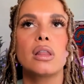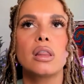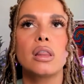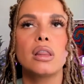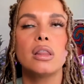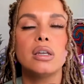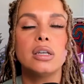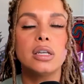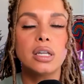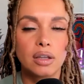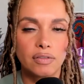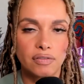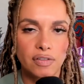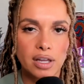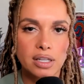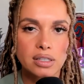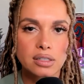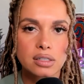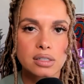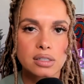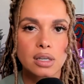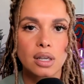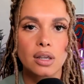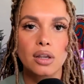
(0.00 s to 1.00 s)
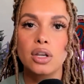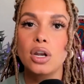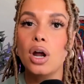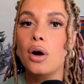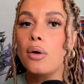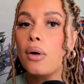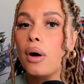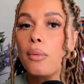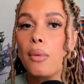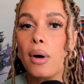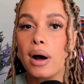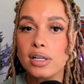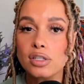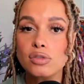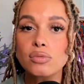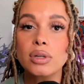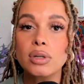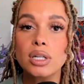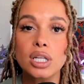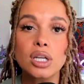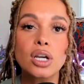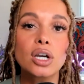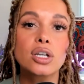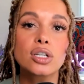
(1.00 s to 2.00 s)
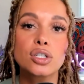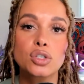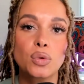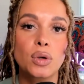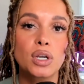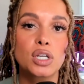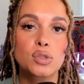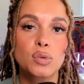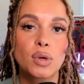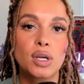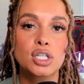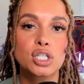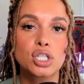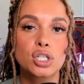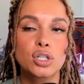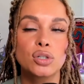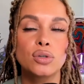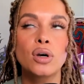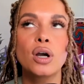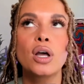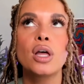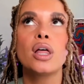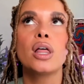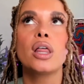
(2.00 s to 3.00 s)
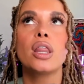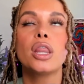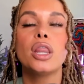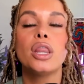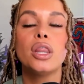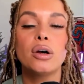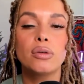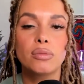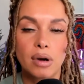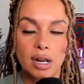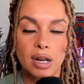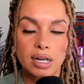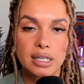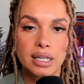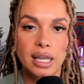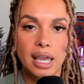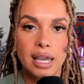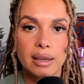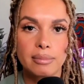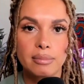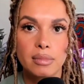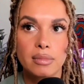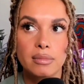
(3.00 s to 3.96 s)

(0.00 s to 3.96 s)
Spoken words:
The defense. You know what was really good in 2022? The run game.